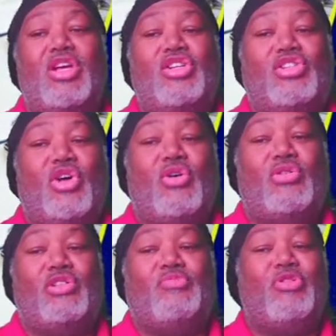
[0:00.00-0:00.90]

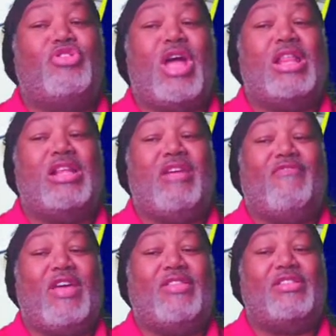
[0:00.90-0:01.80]
So spirituality and
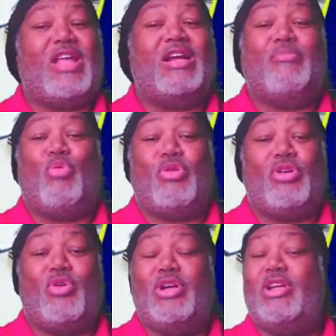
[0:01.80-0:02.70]
faith is not
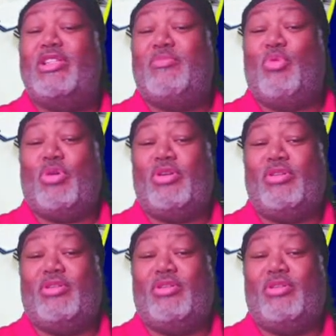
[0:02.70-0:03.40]
important, or it is important.